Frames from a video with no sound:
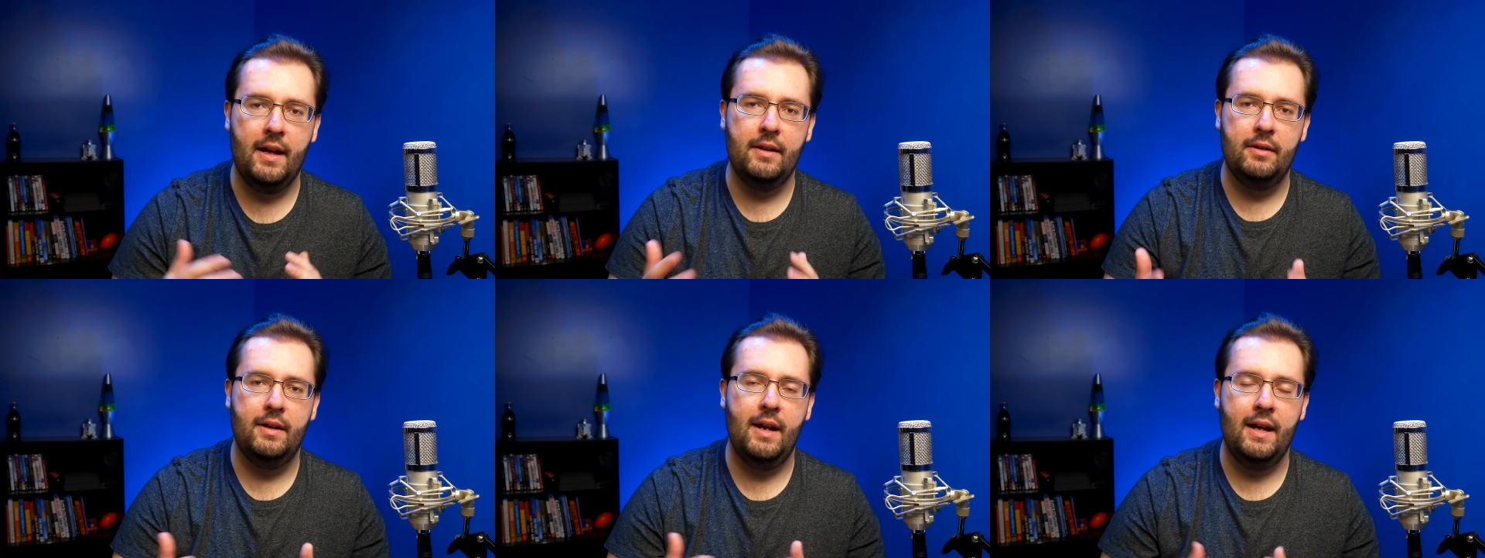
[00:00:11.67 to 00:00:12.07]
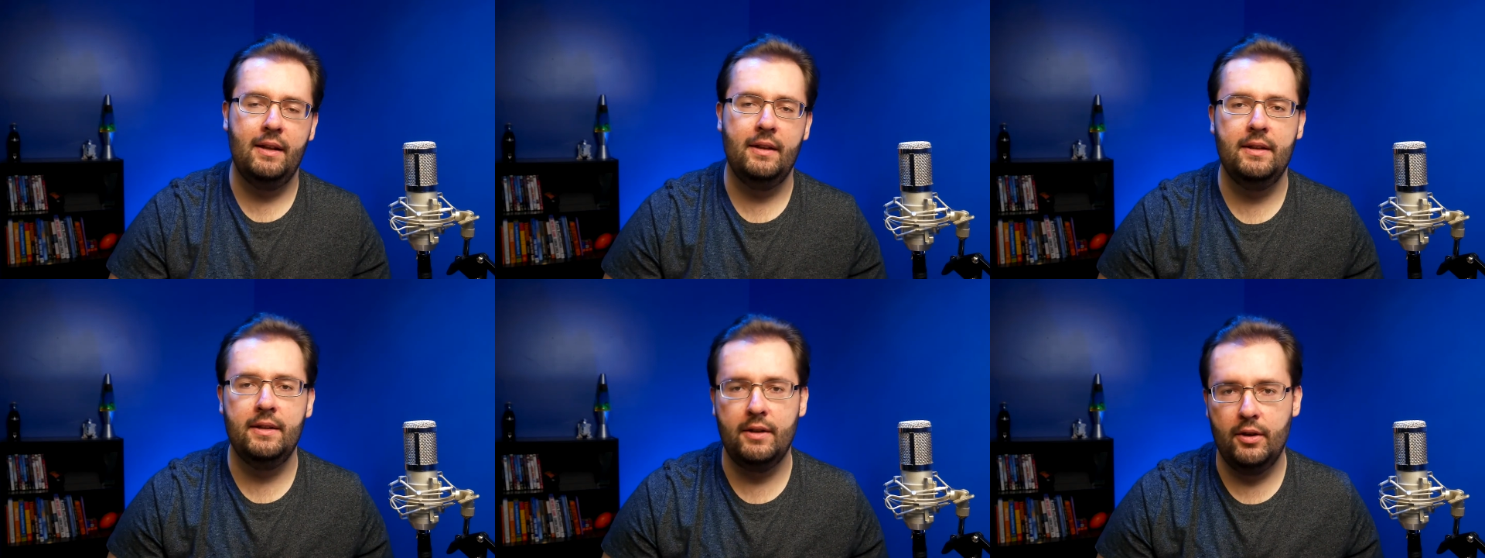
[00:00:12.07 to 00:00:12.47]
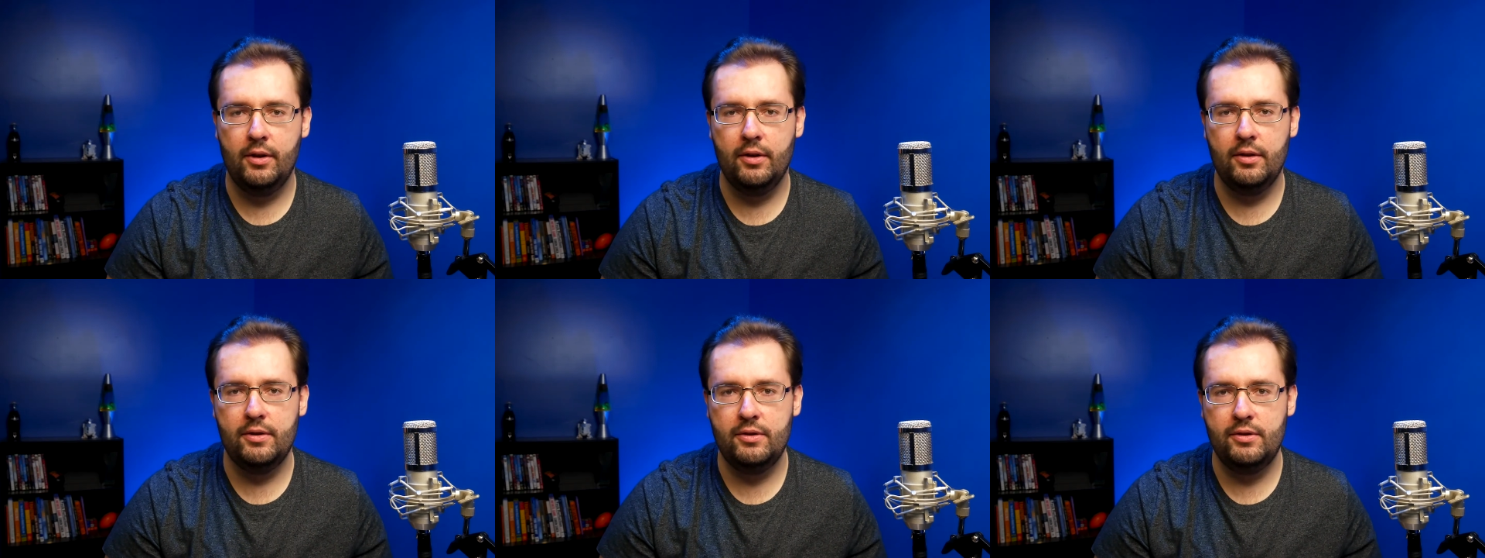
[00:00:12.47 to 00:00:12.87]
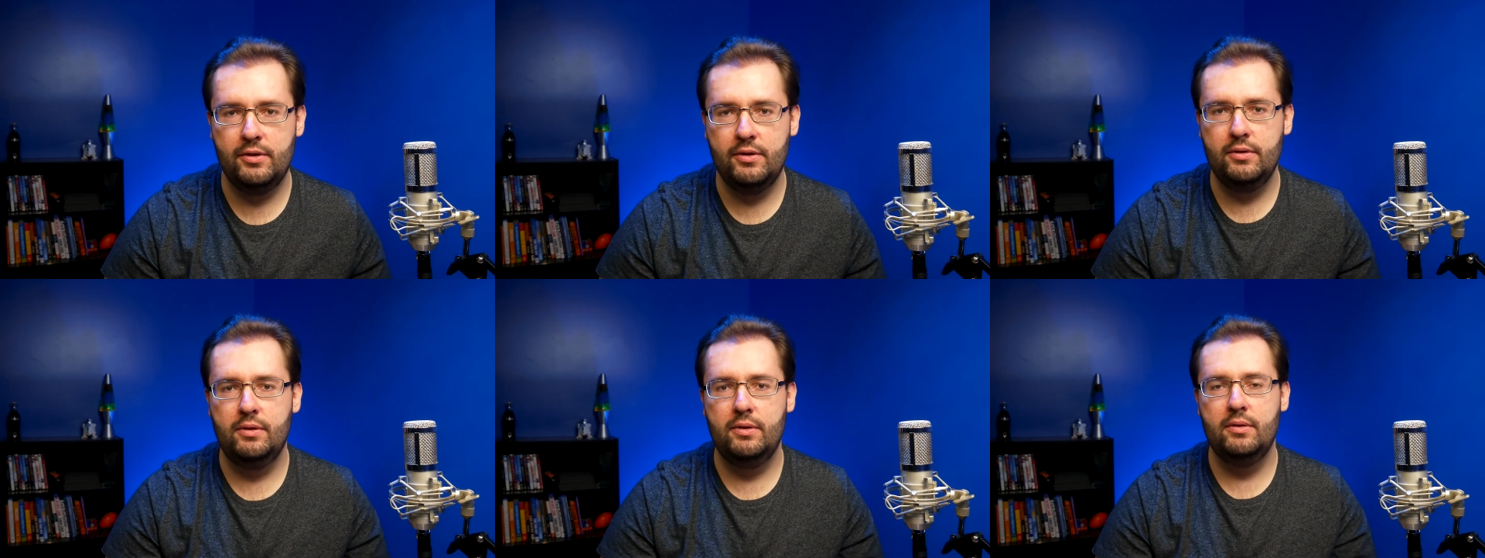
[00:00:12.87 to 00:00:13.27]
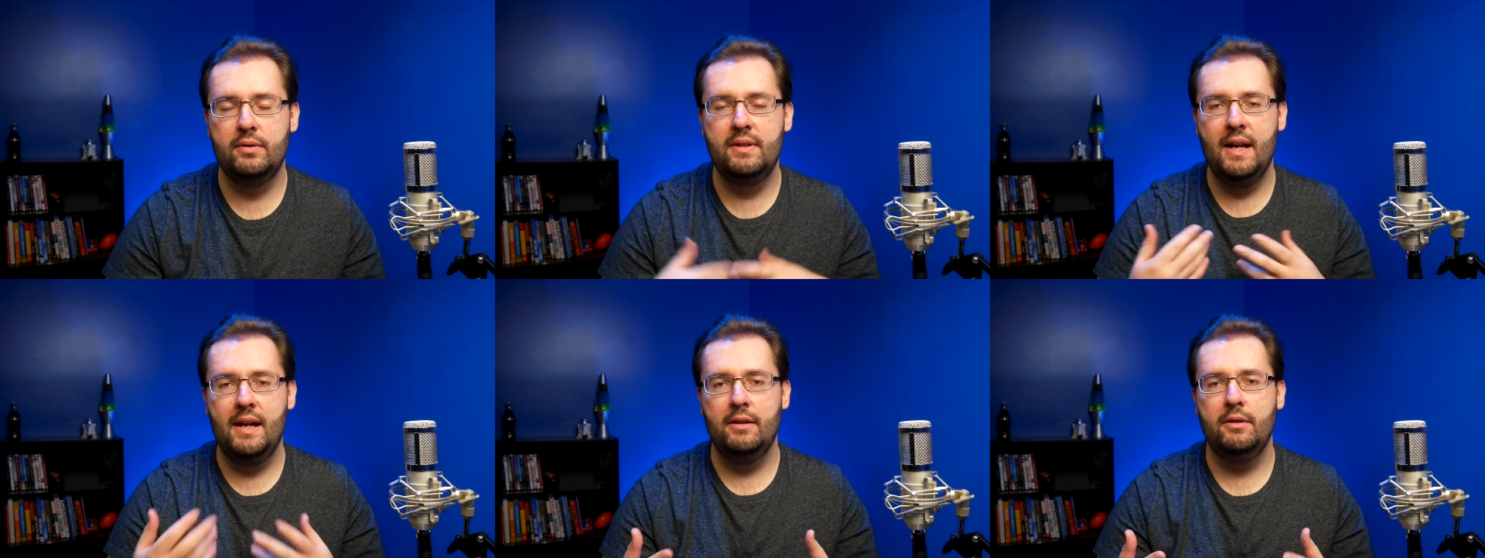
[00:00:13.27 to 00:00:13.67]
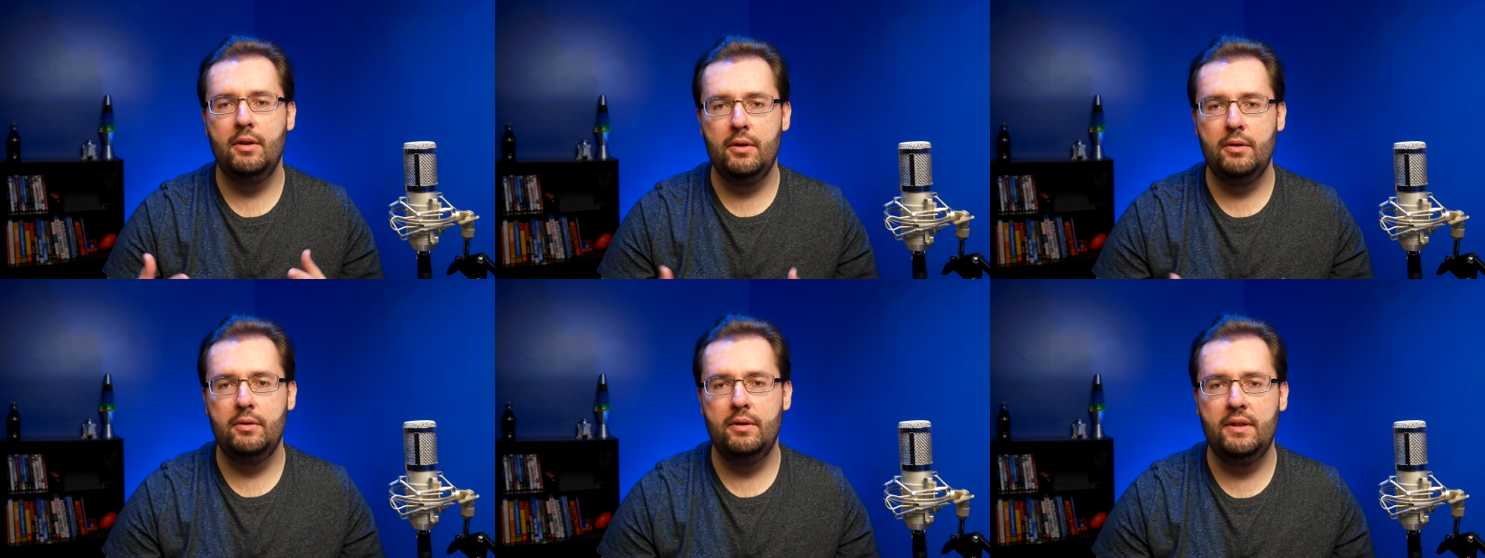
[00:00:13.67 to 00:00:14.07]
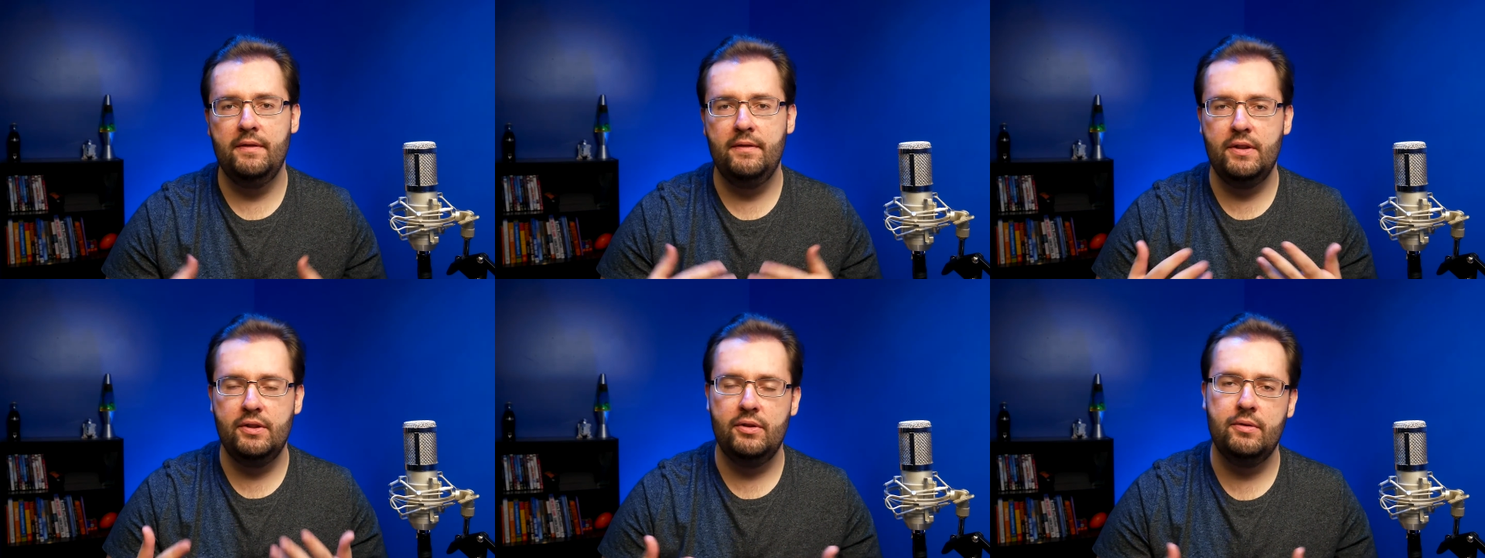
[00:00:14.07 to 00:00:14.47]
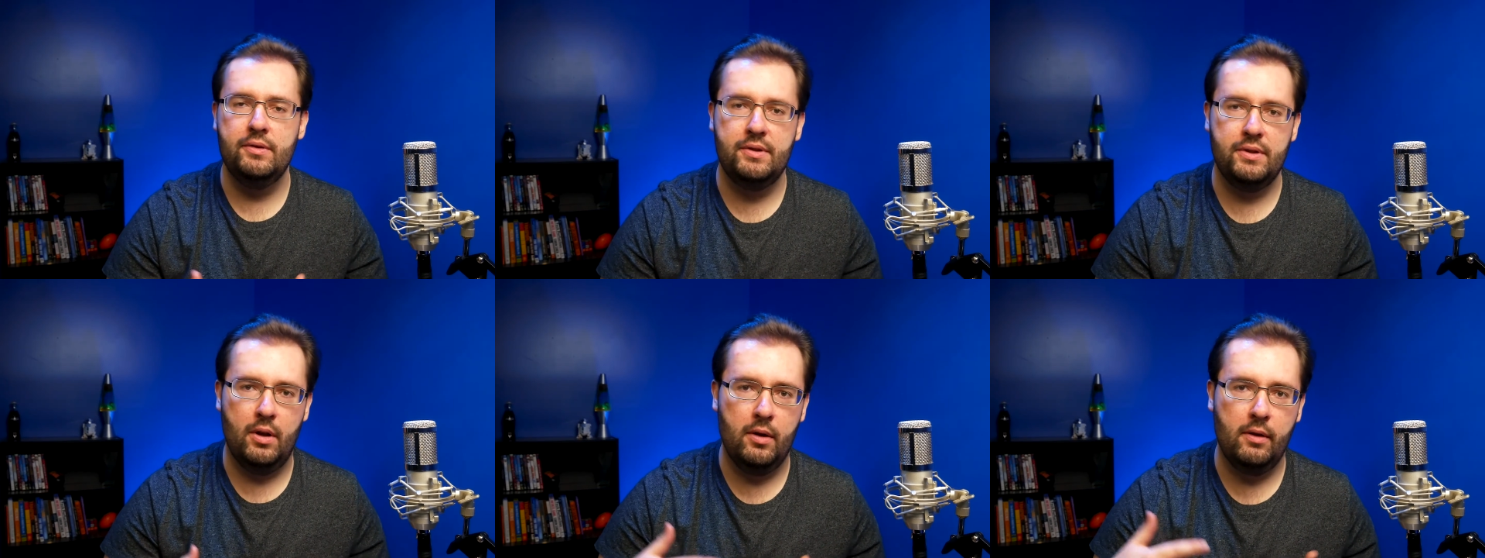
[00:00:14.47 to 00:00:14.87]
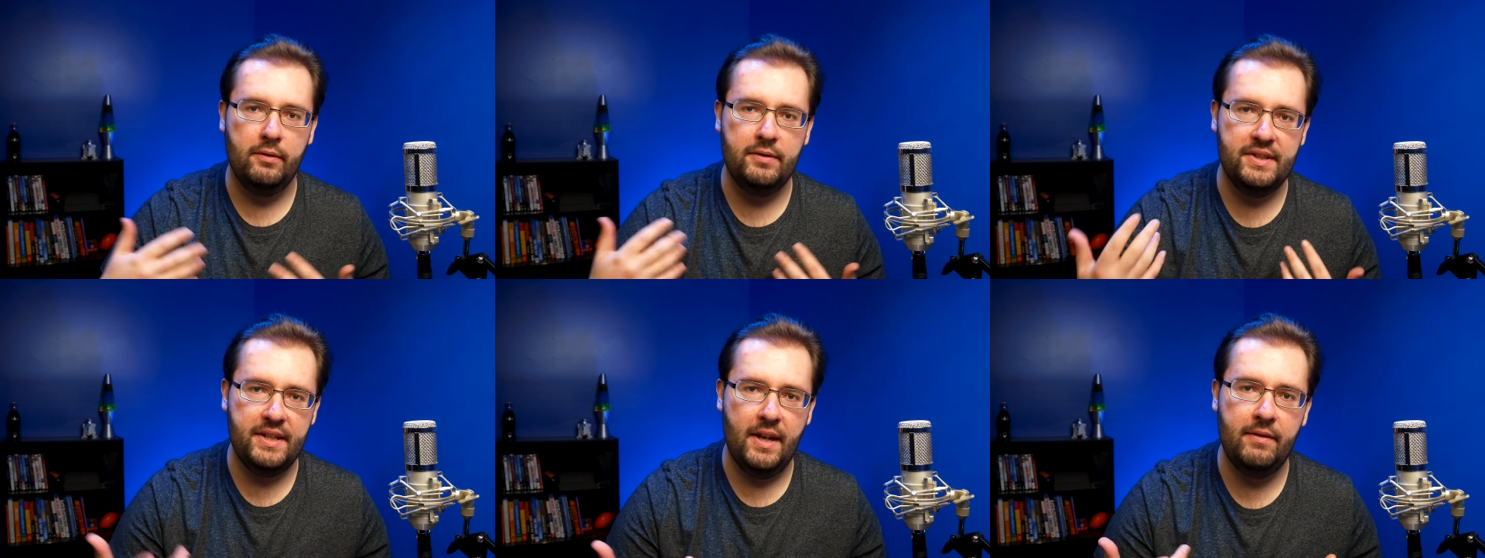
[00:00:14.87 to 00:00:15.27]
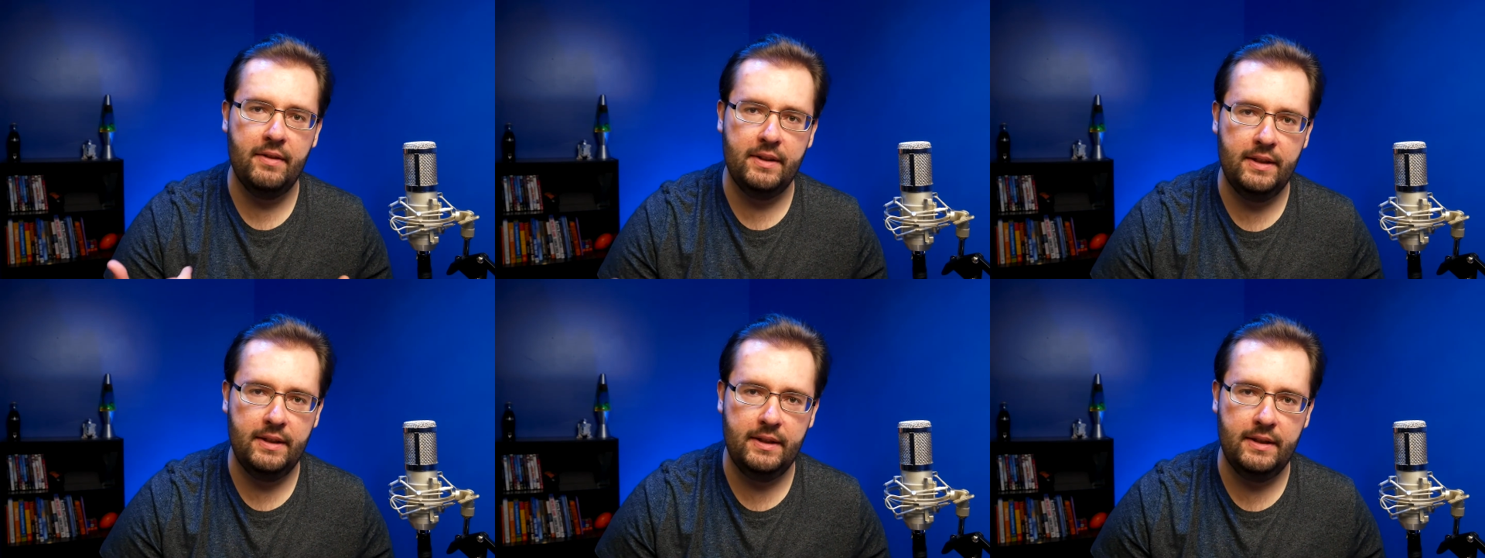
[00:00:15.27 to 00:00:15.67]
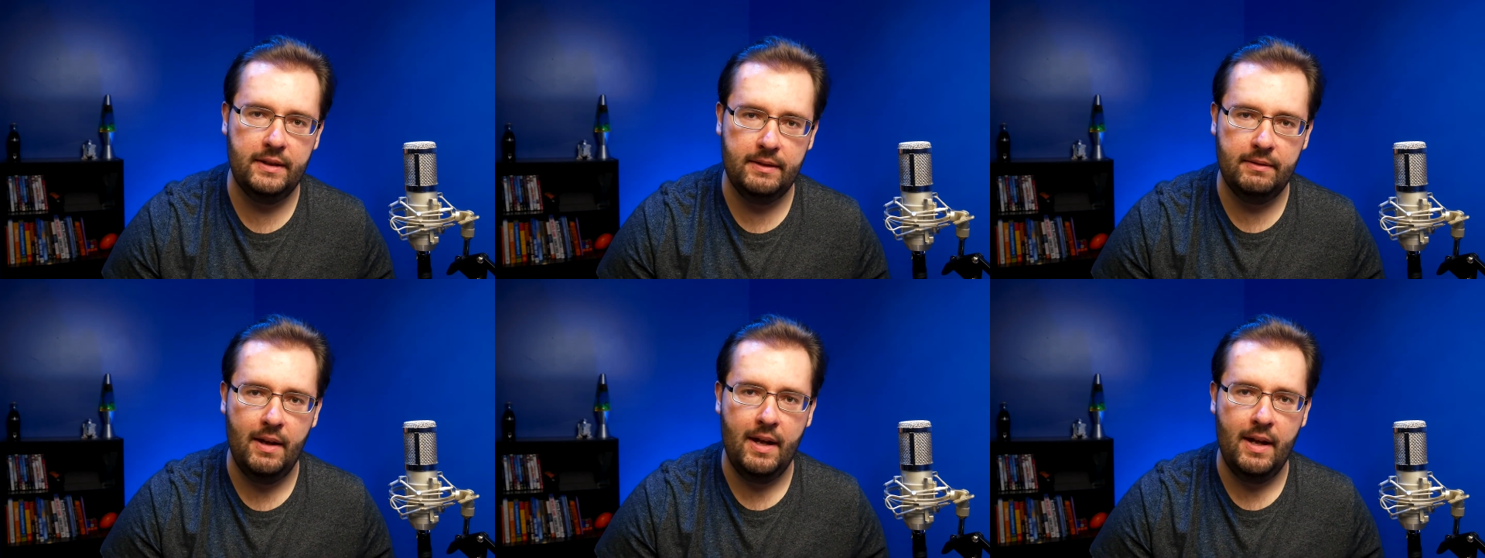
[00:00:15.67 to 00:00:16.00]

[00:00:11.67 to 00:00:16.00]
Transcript: I would highly encourage you to download DaVinci Resolve 17.